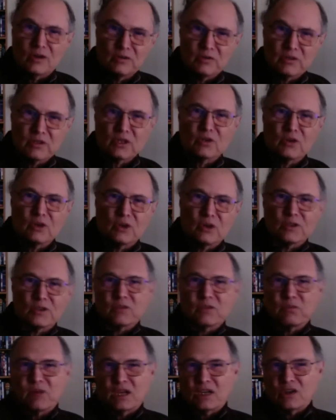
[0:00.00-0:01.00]
over the course
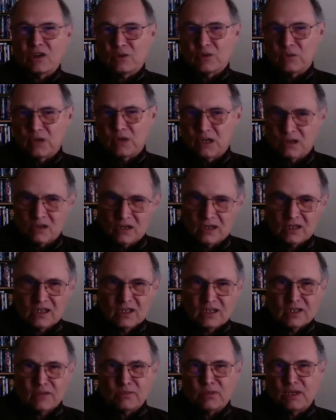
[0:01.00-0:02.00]
of my career,
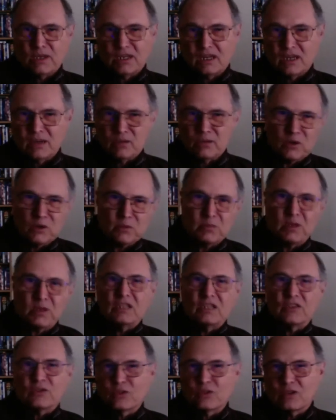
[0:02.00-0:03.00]
but I wrote my
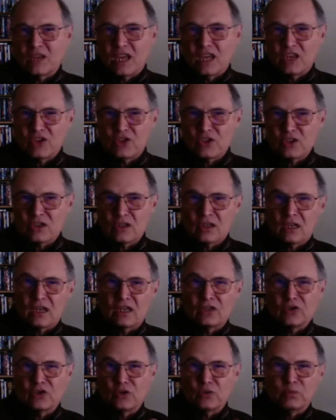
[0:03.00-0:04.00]
dissertation
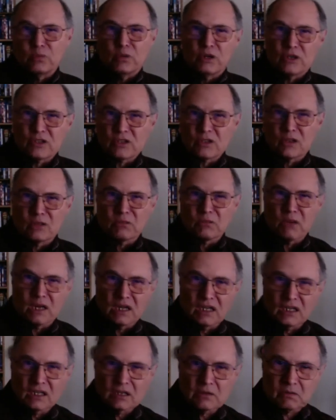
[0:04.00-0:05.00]
and 2 books on
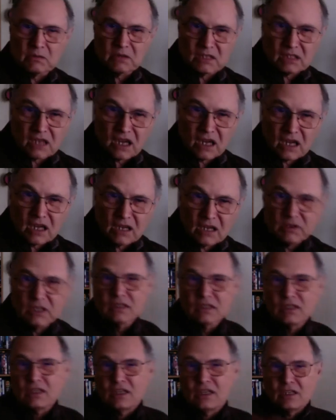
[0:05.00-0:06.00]
Marina Tsvetaeva.
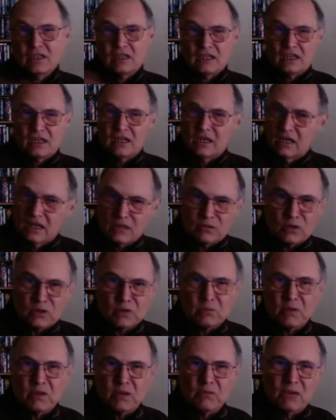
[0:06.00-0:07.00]
I wrote
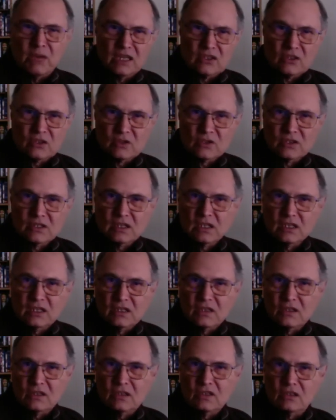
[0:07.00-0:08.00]
my master's
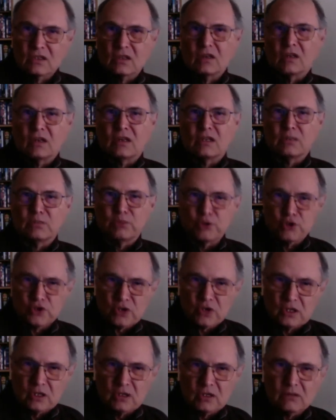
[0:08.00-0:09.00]
thesis on
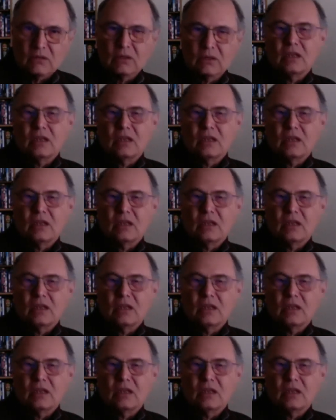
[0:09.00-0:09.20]
Pushkin.